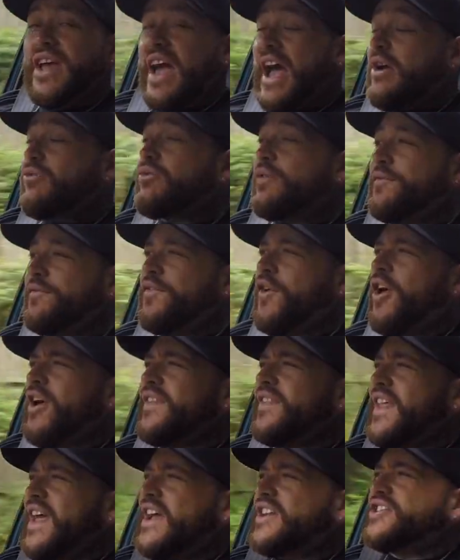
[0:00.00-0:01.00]
how
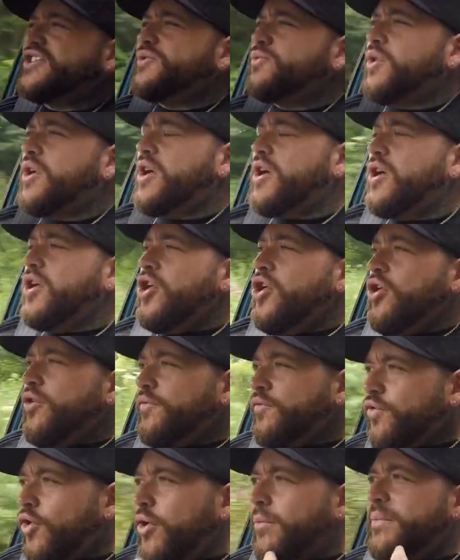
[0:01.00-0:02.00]
refined they actually were
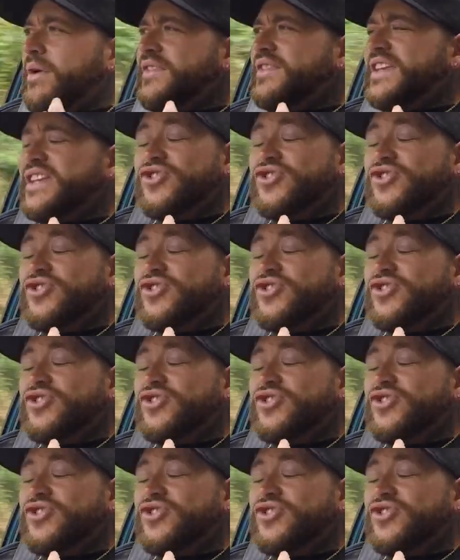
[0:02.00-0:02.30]
from the